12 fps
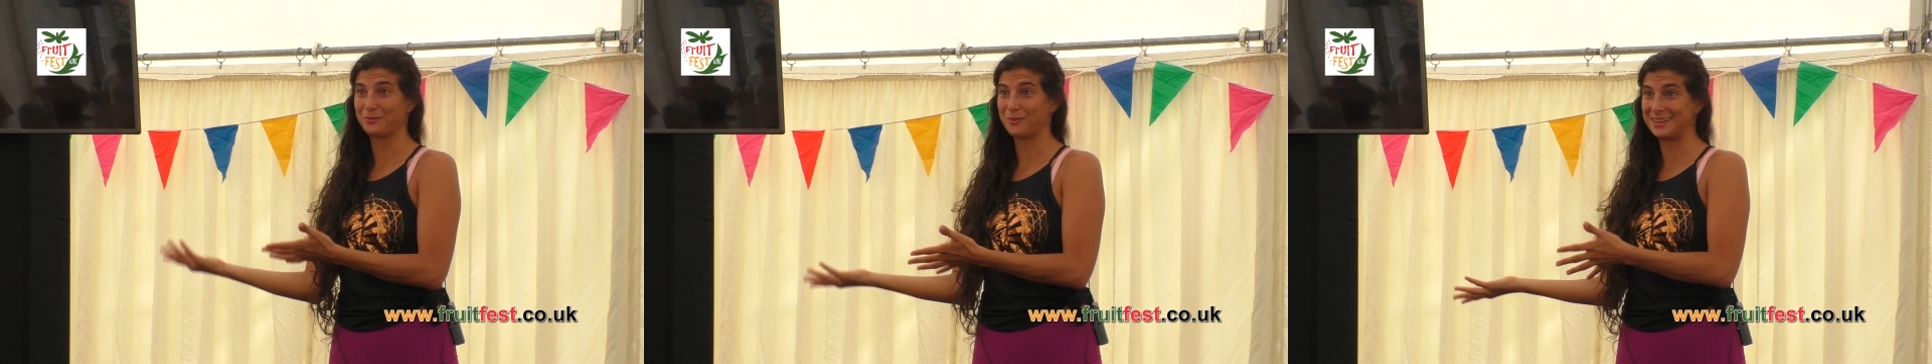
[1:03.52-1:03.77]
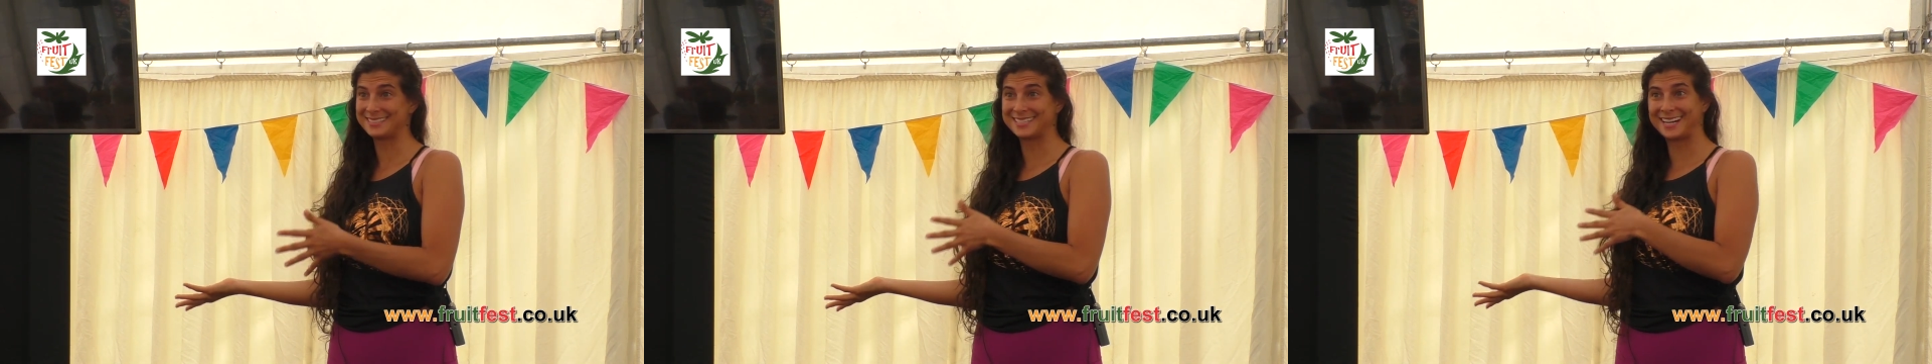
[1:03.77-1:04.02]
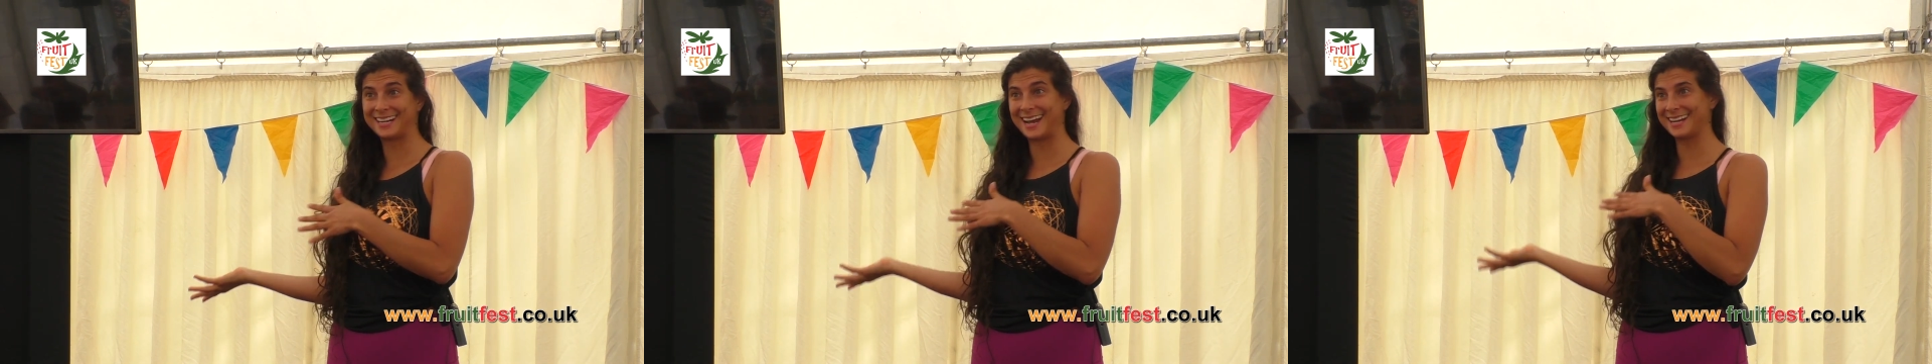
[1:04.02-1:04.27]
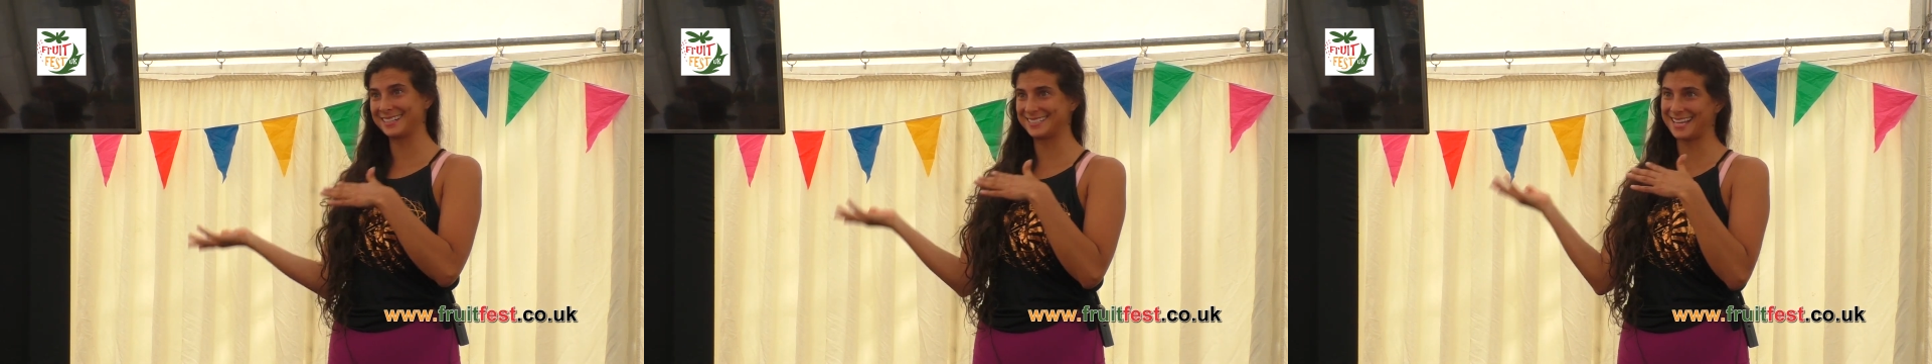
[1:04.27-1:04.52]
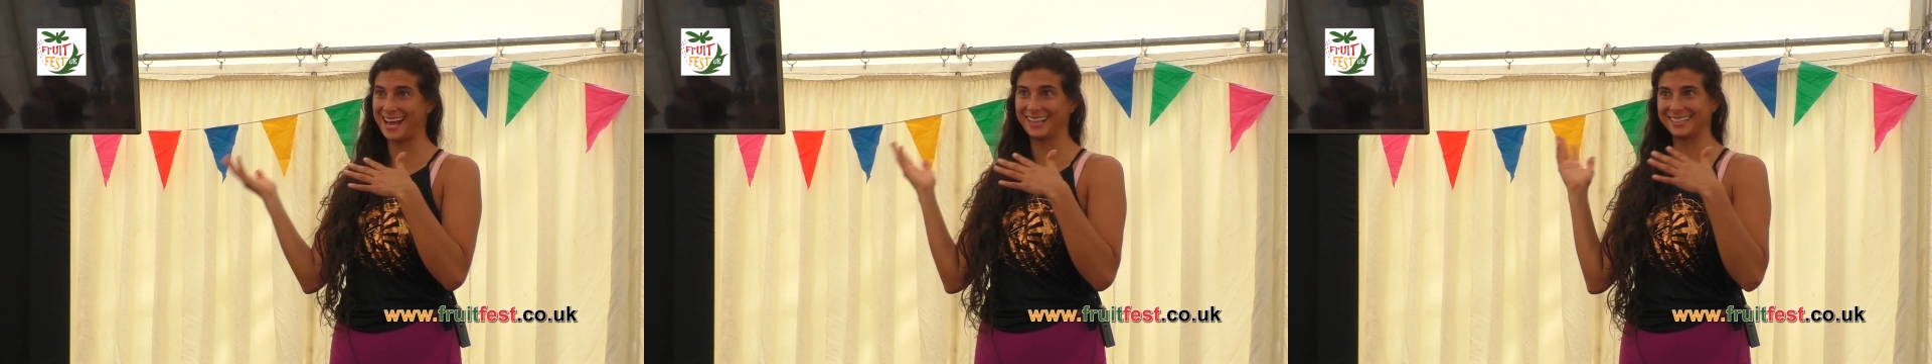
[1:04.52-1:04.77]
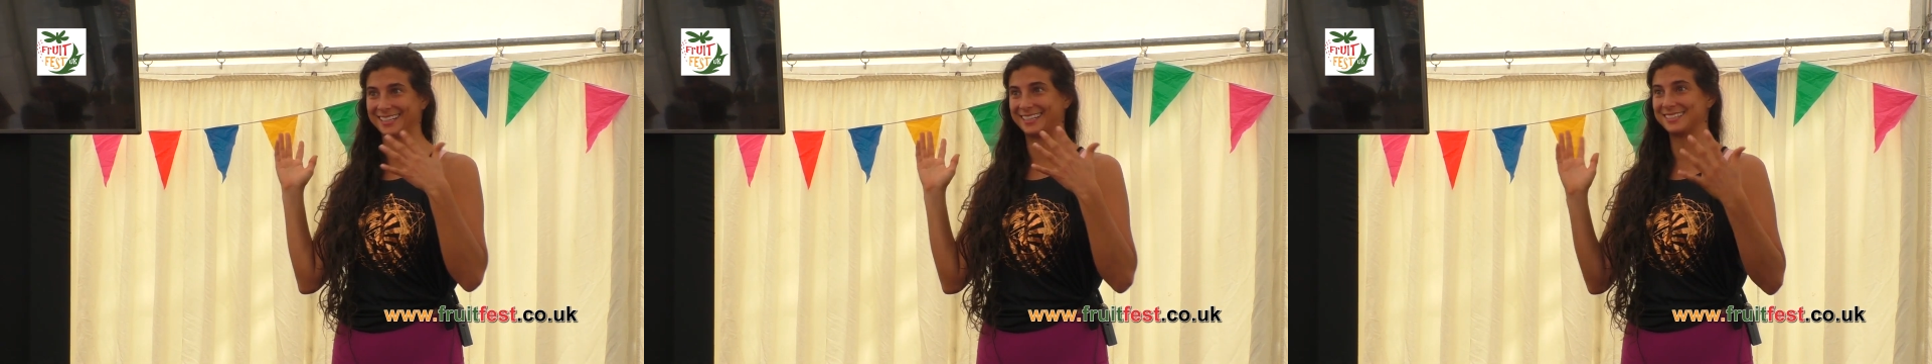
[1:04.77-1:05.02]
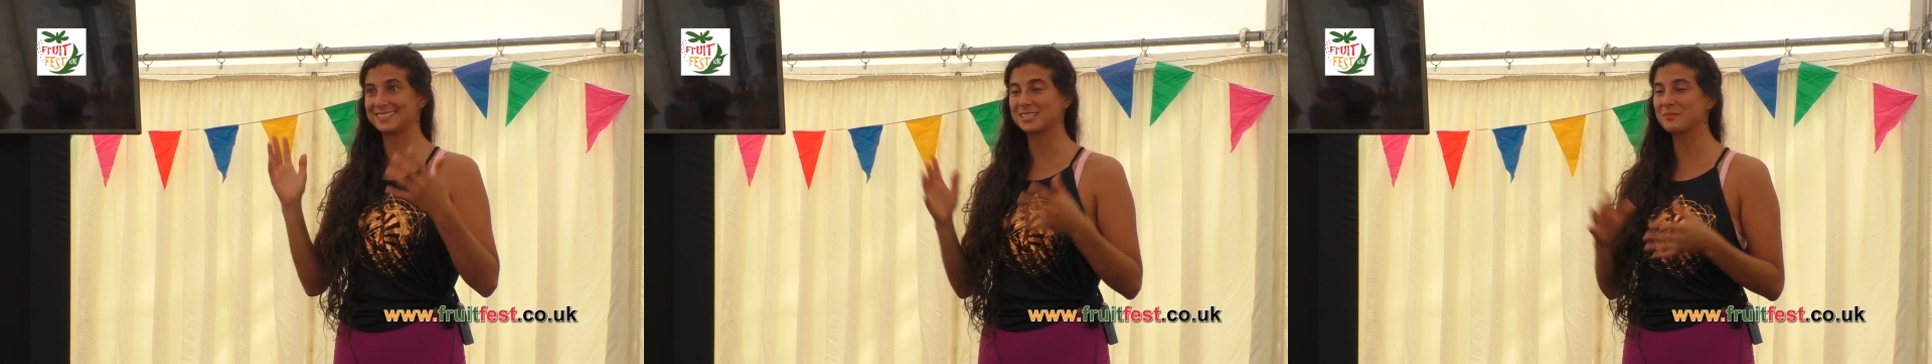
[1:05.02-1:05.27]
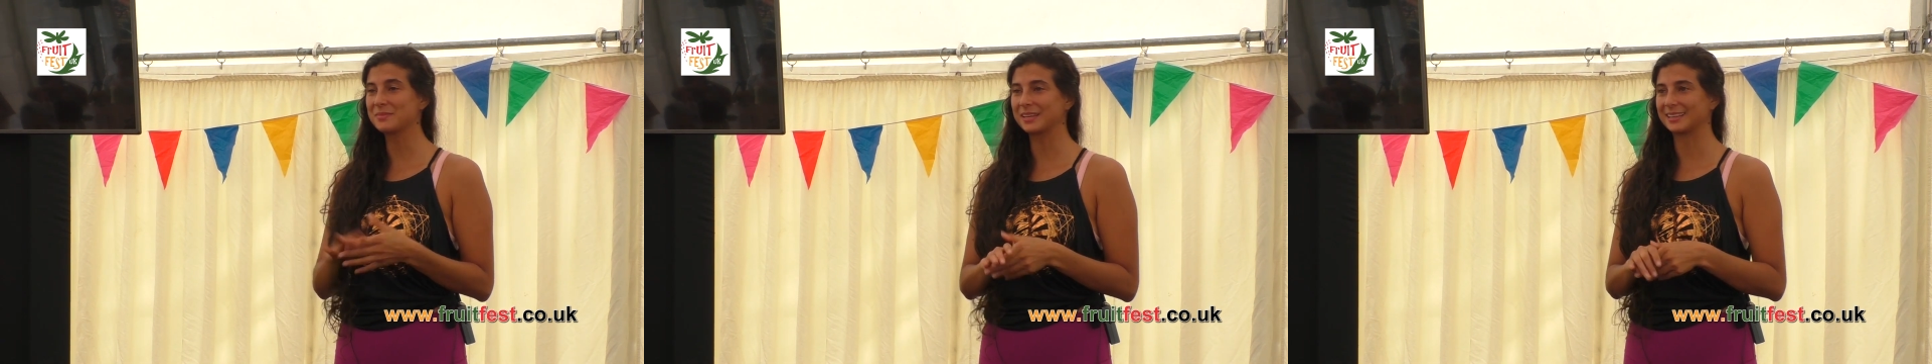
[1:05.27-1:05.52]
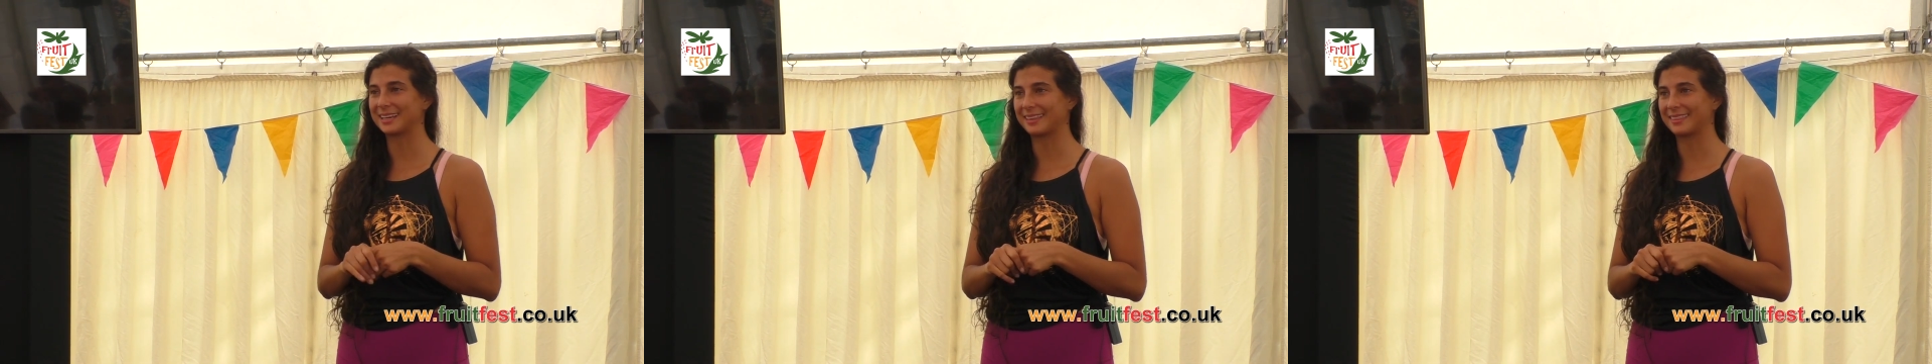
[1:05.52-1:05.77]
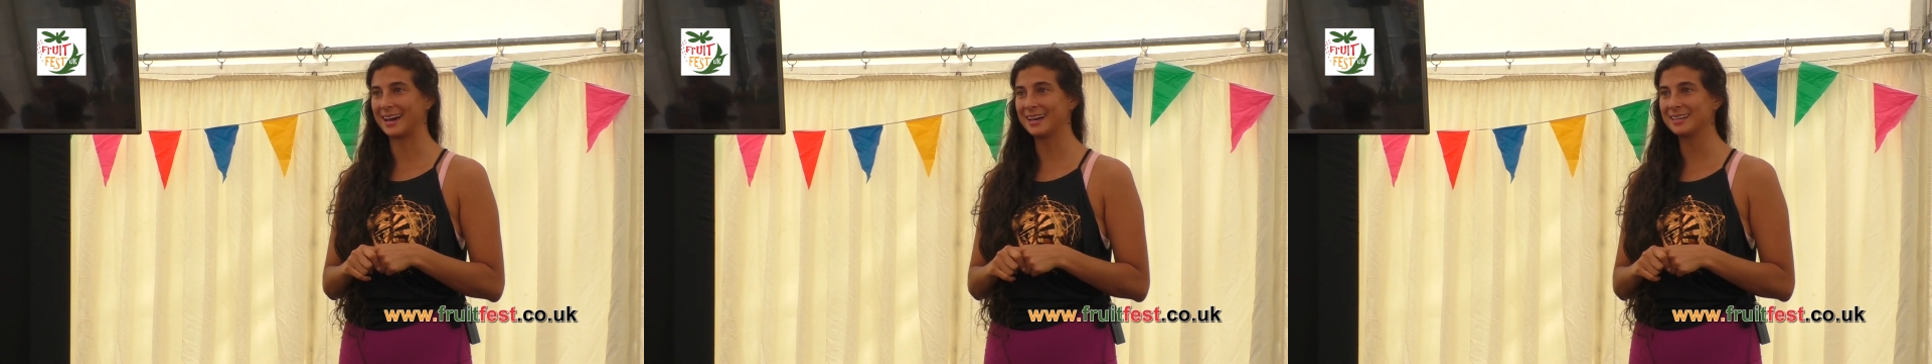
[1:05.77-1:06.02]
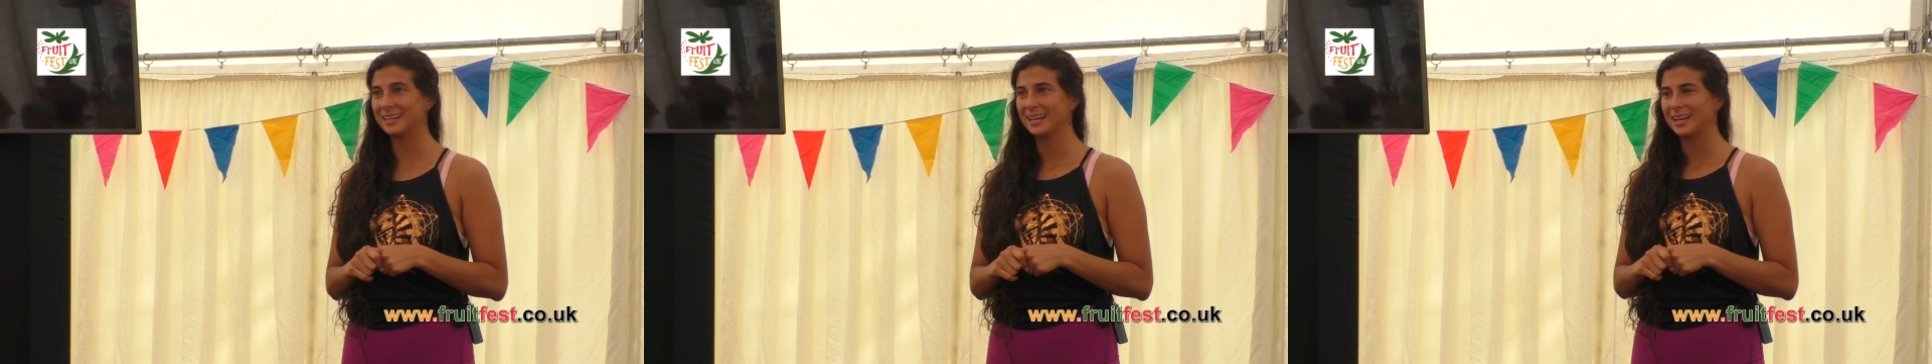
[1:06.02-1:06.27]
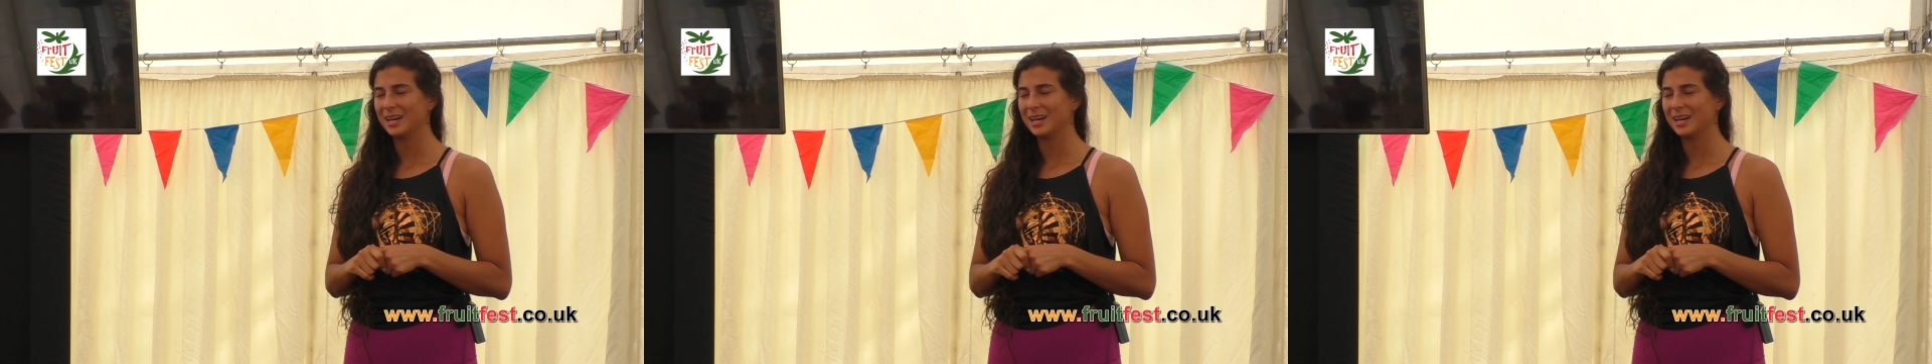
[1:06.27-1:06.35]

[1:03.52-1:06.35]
Wednesday night Italian, something like that.